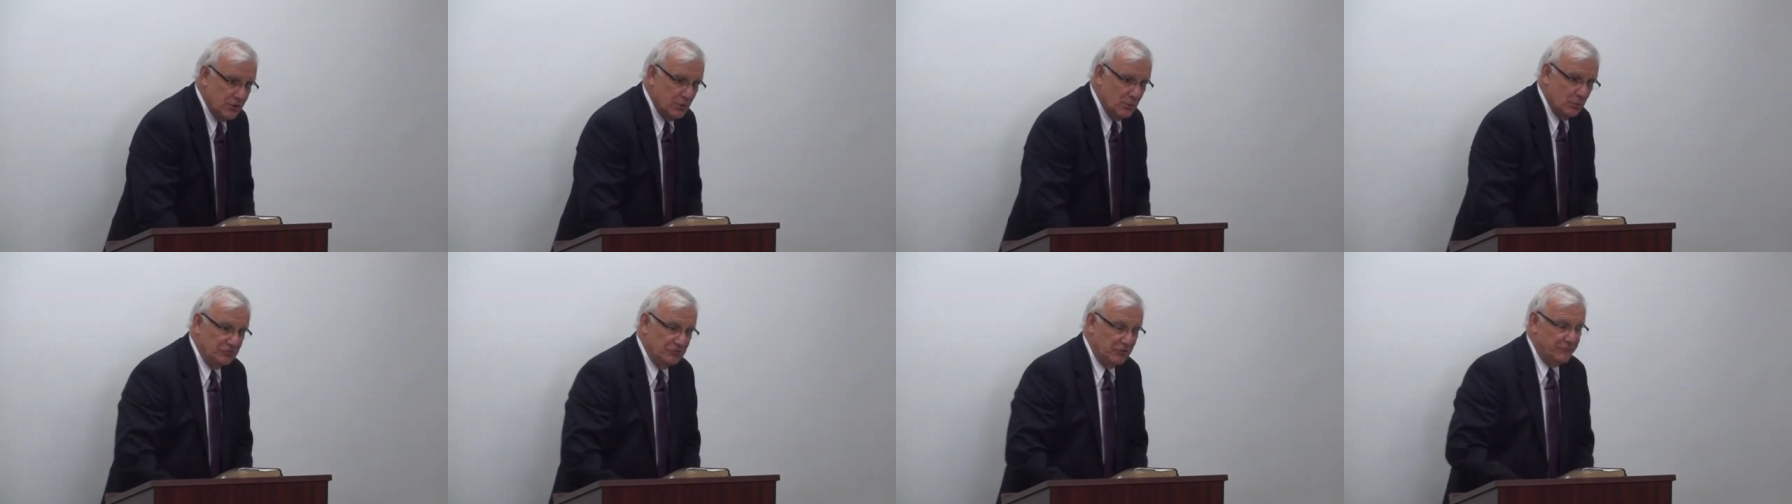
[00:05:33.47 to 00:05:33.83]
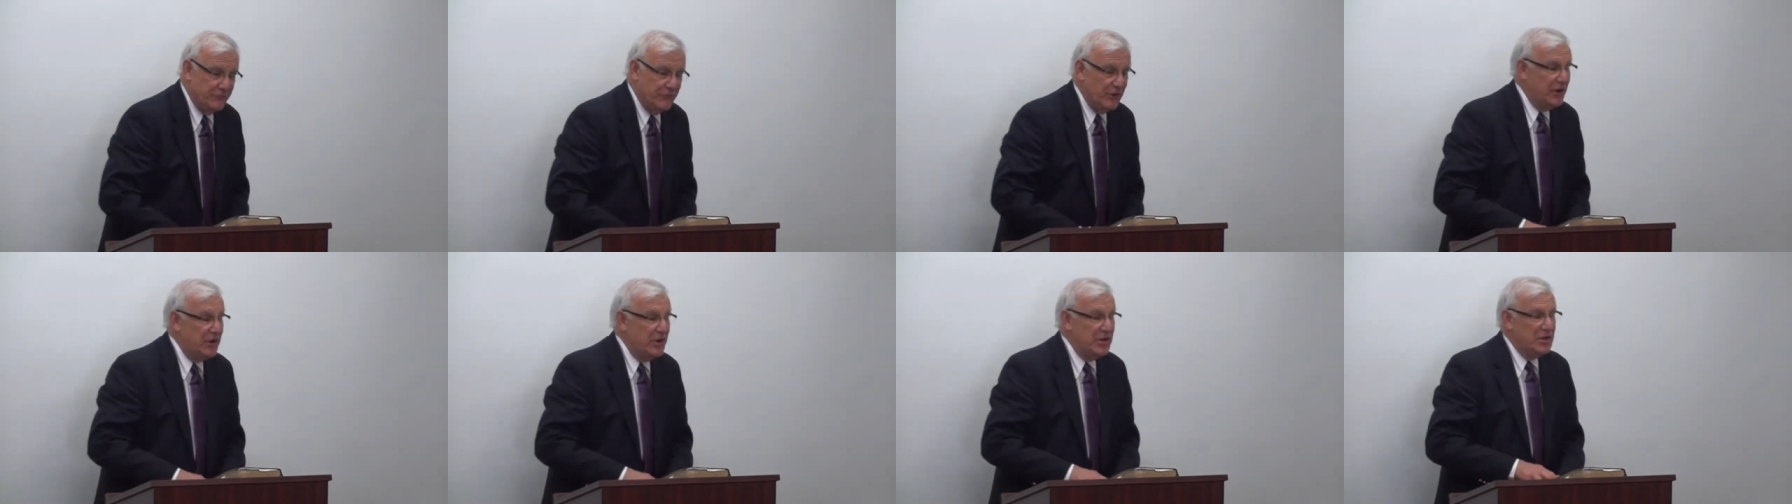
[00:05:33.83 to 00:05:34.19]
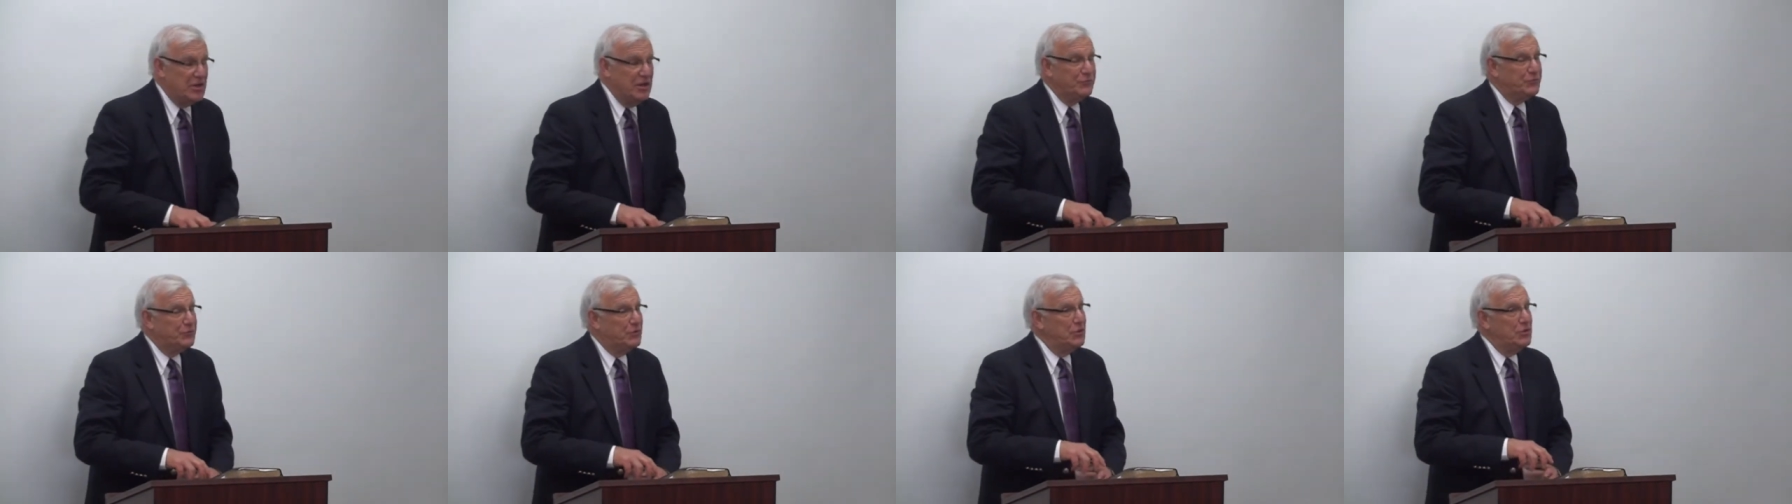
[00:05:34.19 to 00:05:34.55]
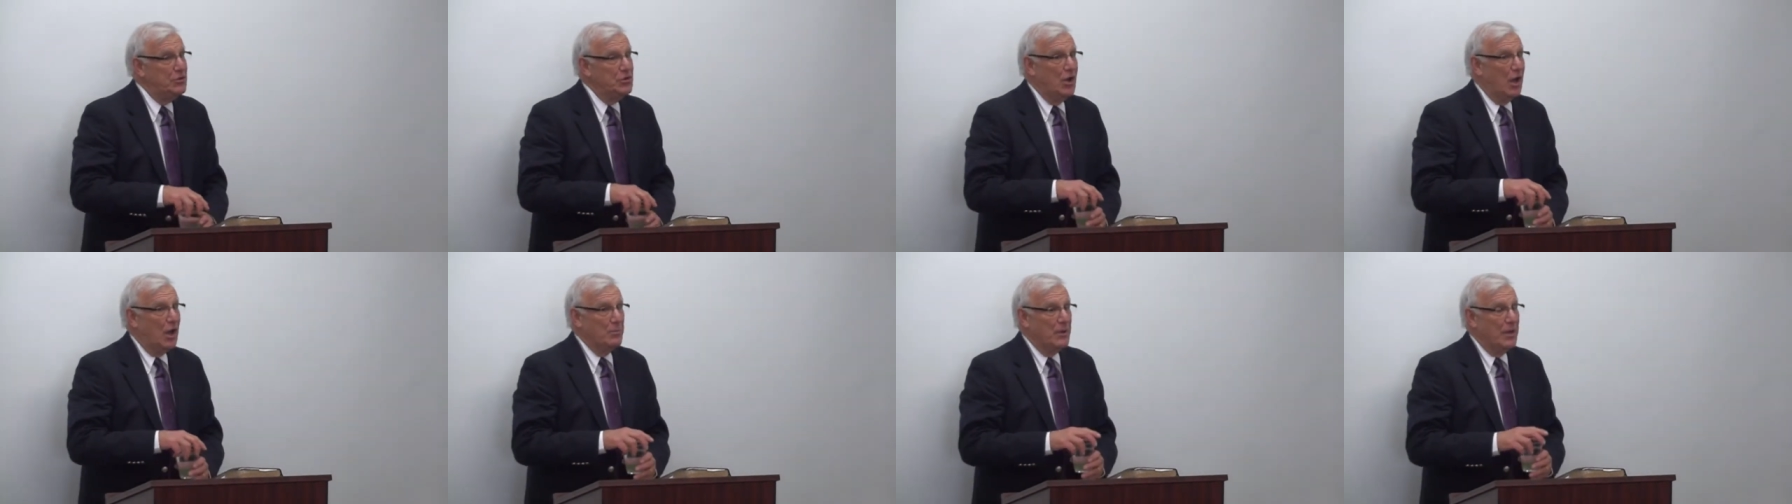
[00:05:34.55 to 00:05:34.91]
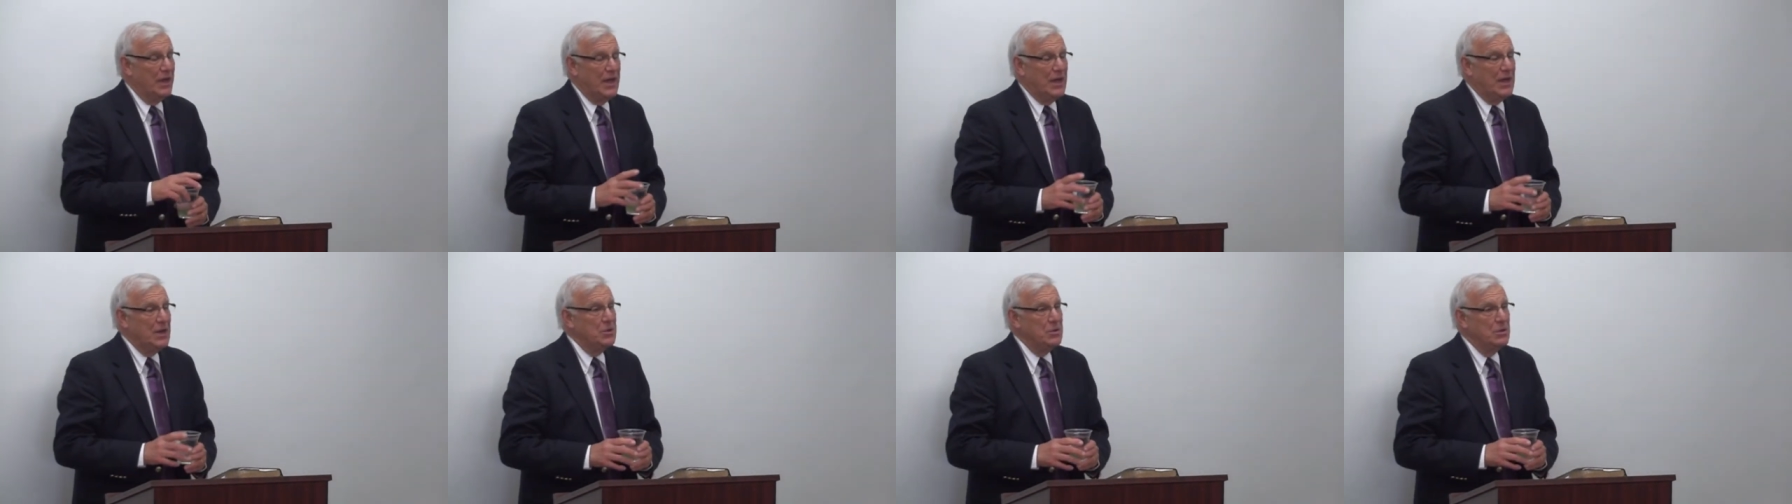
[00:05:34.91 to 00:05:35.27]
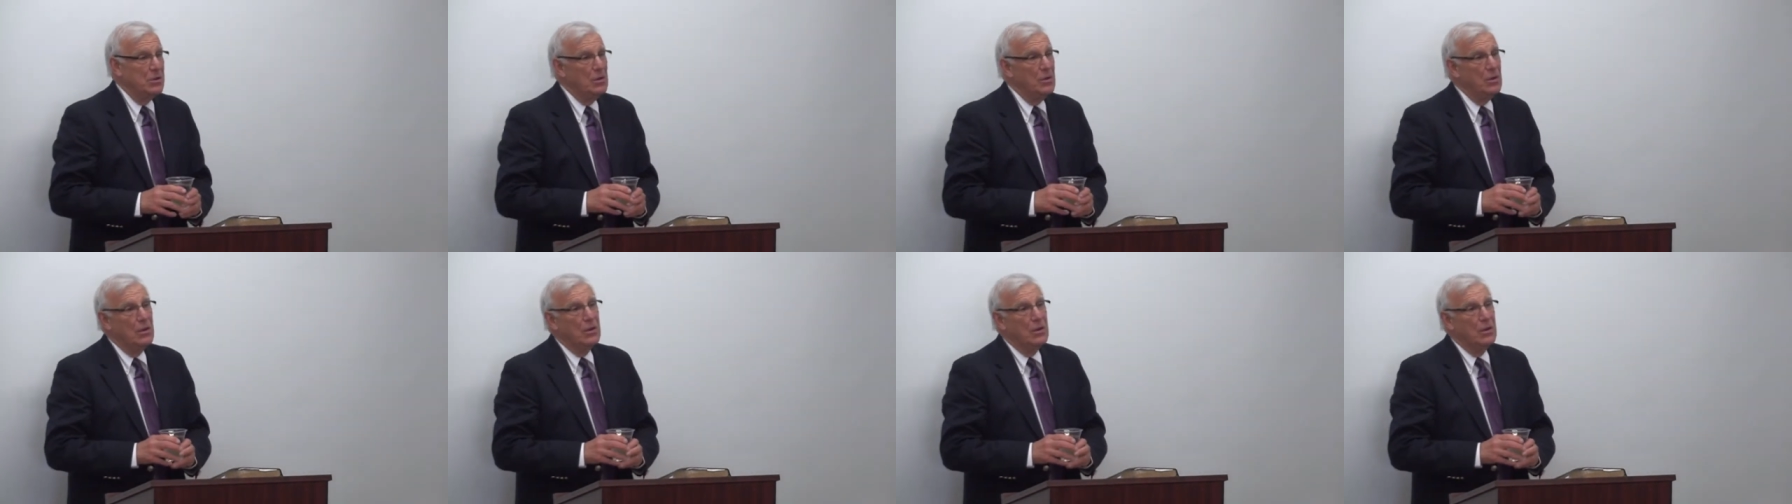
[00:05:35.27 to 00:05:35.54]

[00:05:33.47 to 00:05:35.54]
There was a very gifted young man